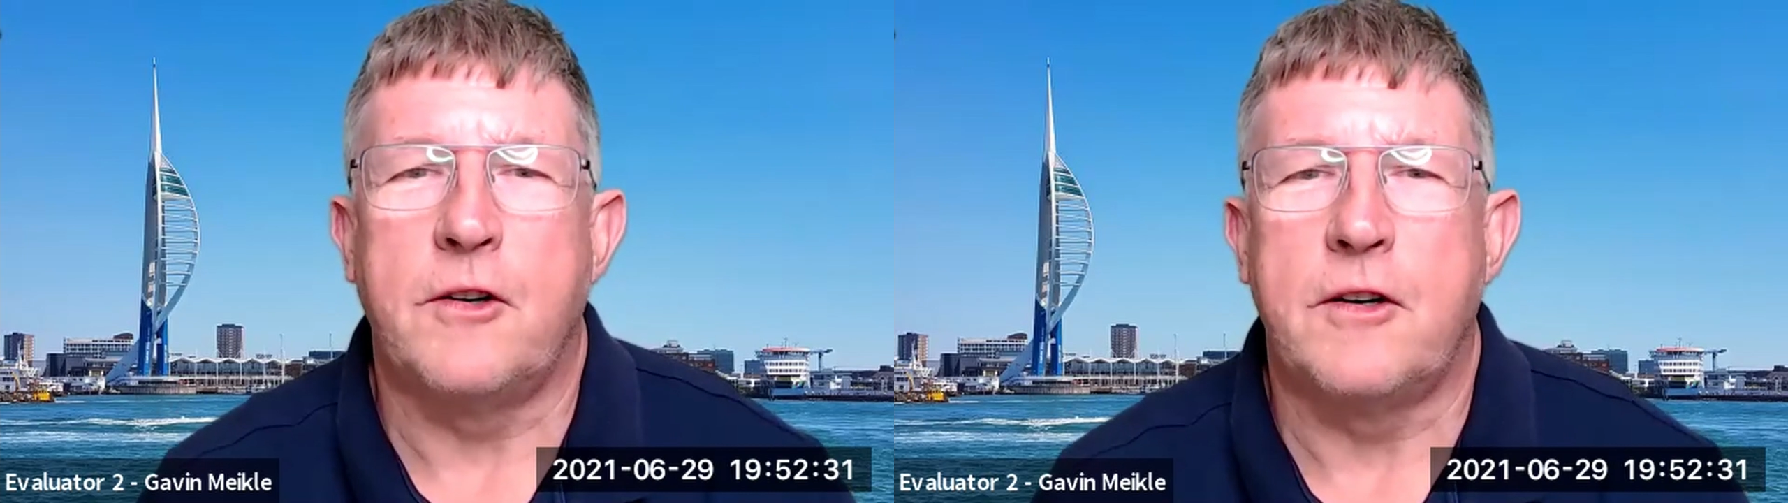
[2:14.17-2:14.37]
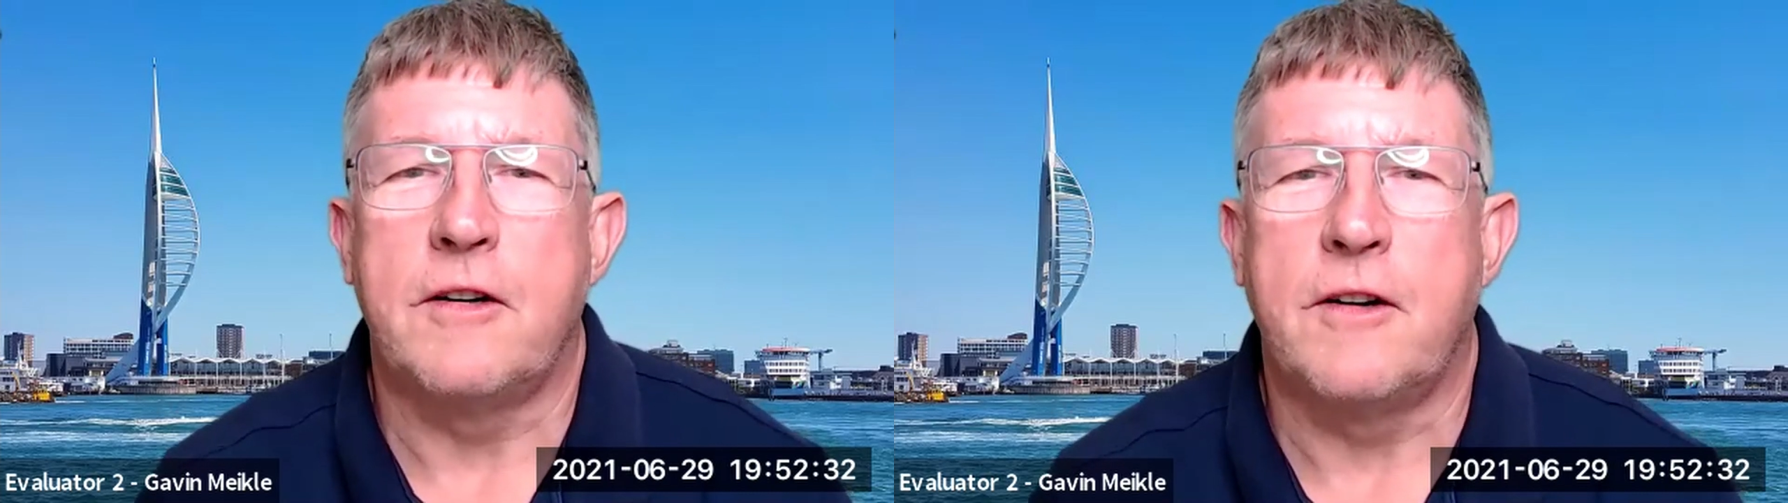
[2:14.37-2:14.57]

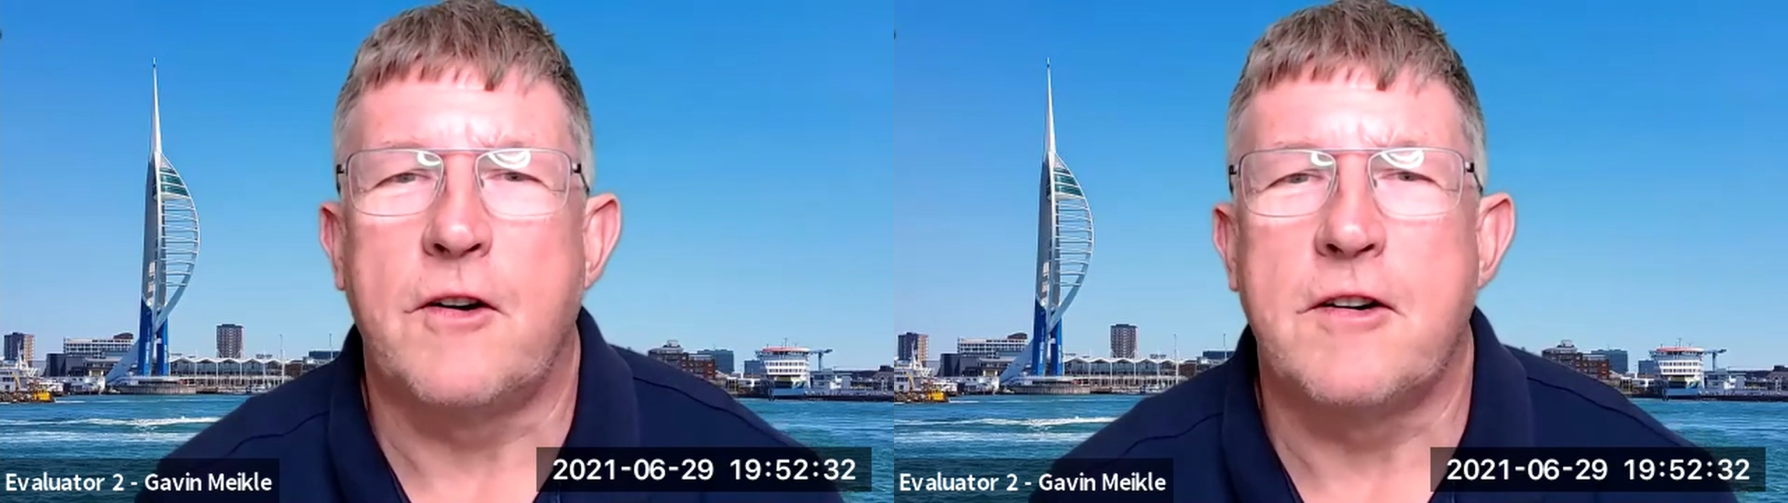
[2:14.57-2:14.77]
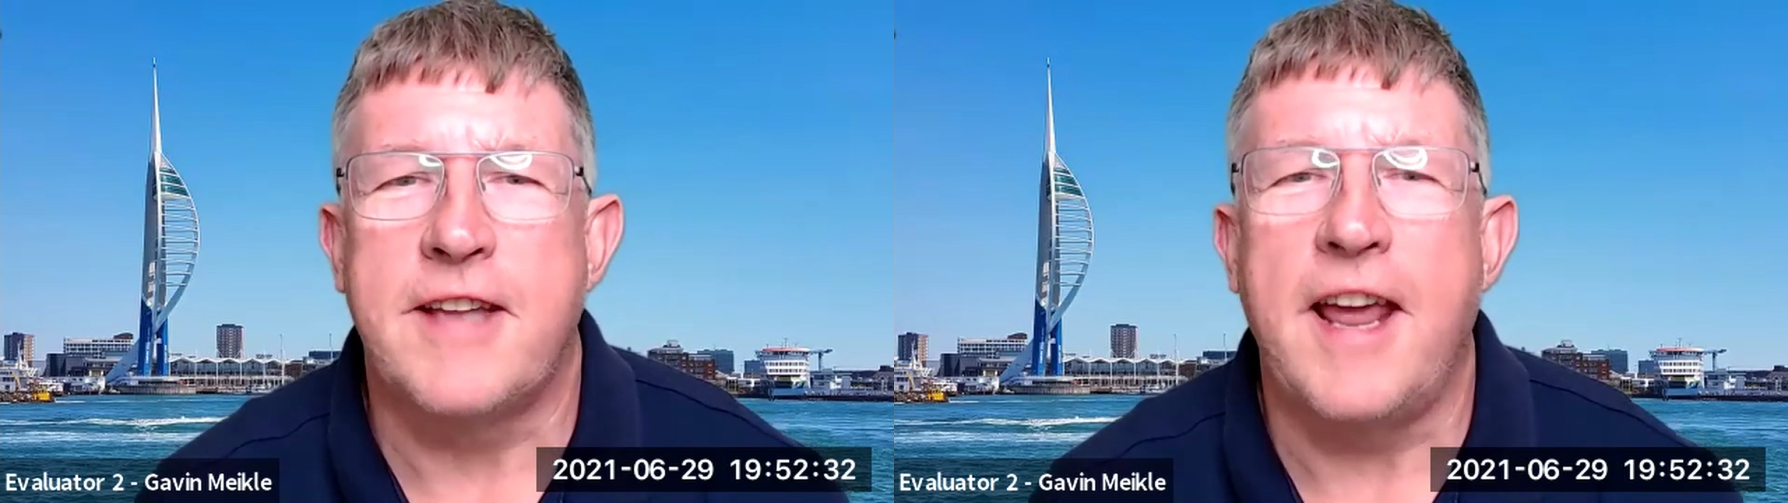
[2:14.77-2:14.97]
or
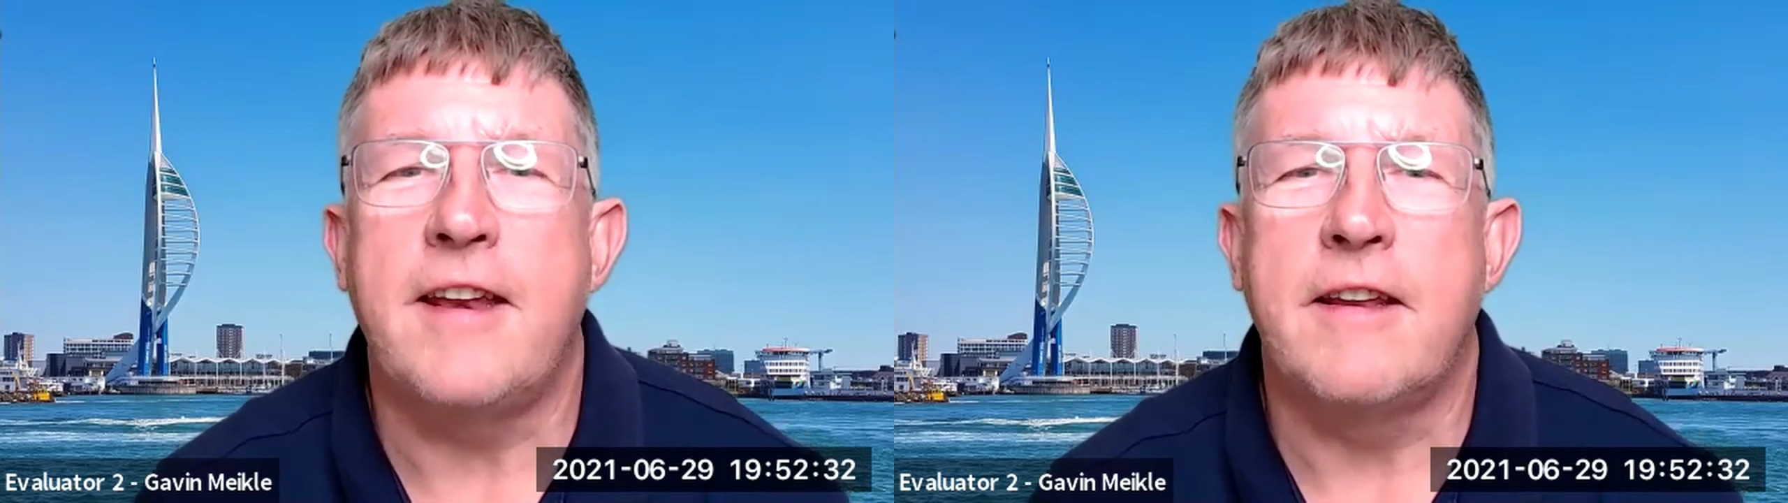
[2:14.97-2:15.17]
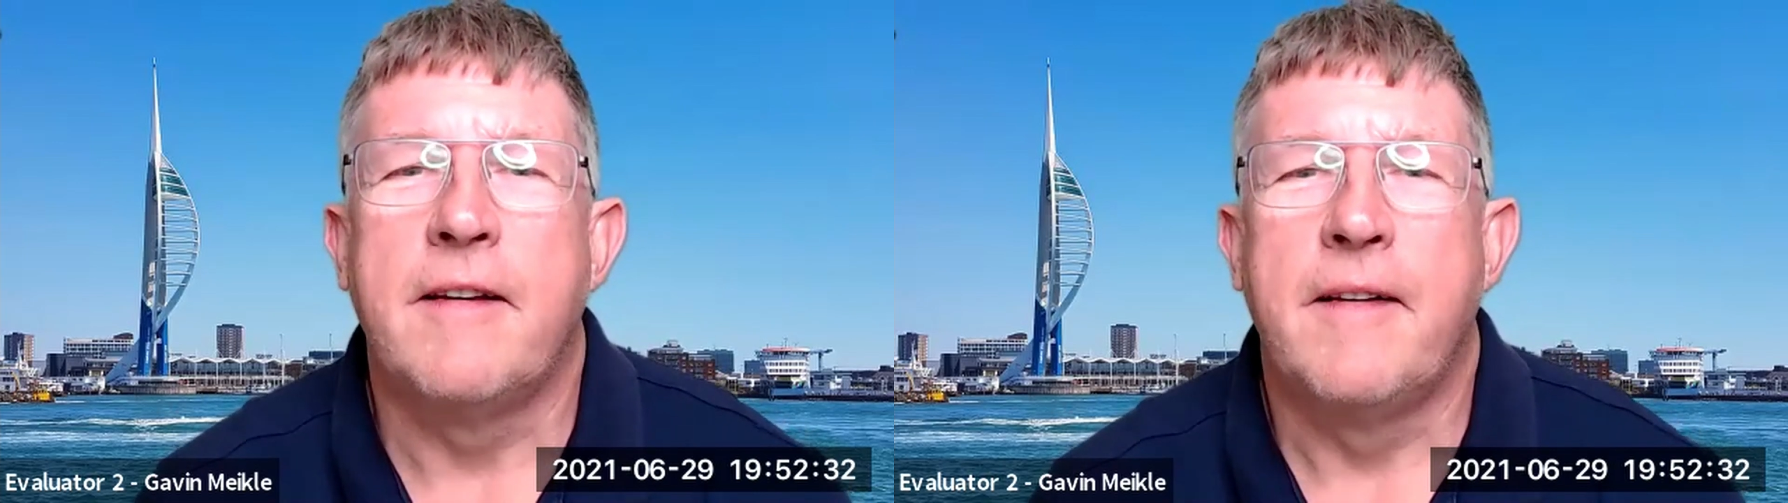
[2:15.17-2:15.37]

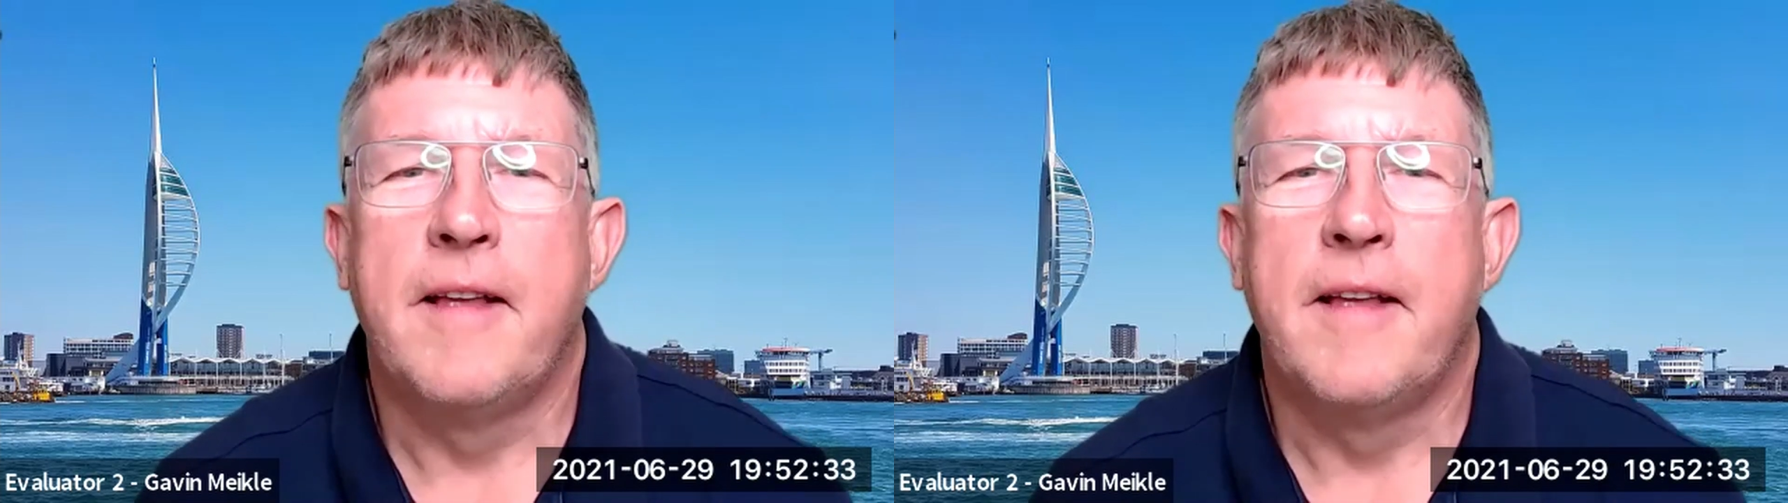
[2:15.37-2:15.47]
dead,